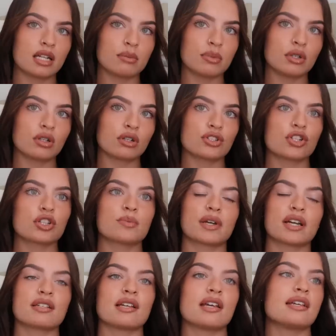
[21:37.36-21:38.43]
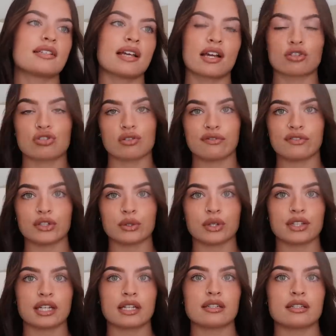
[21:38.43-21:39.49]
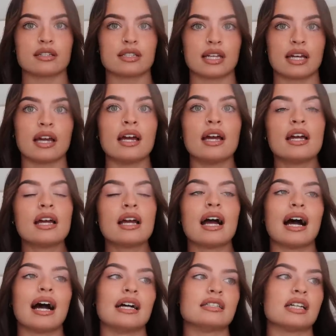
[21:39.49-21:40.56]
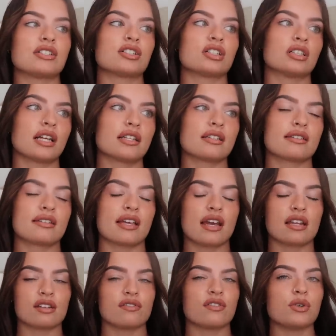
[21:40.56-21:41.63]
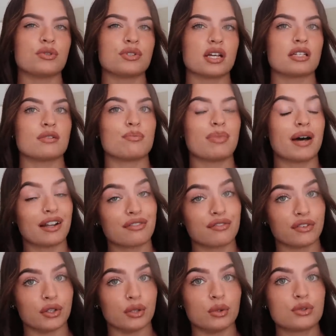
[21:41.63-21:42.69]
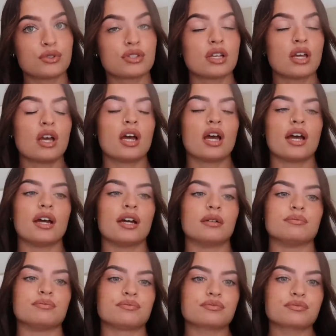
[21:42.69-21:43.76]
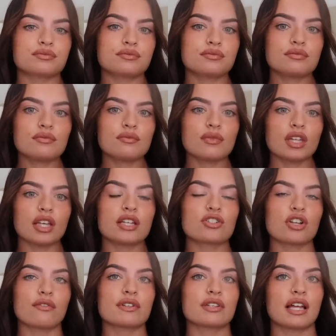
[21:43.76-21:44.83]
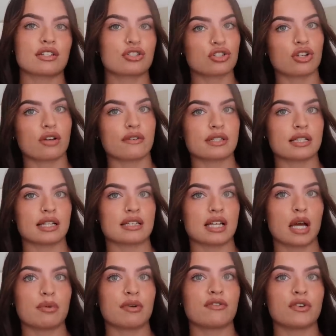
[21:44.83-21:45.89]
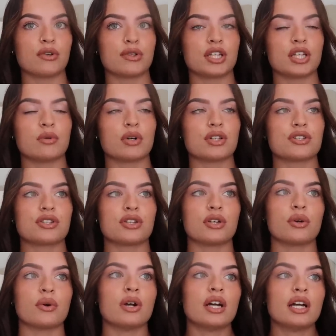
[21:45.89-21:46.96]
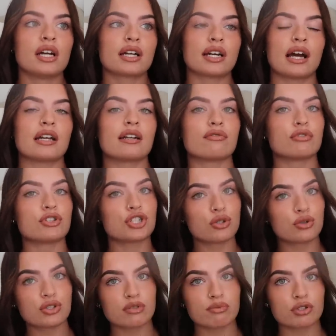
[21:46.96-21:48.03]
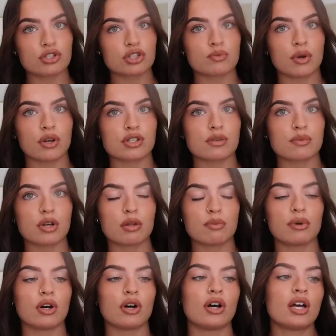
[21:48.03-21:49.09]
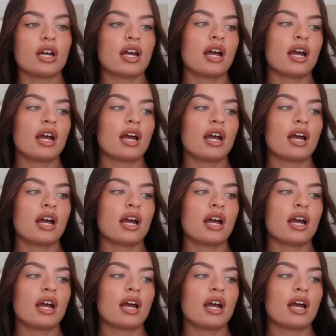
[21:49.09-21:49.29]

a bulk, just because it is extra fuel at the end of the day and I don't like to see any foods as bad foods. That's just obviously a type of food that you want to kind of reduce as much as possible, but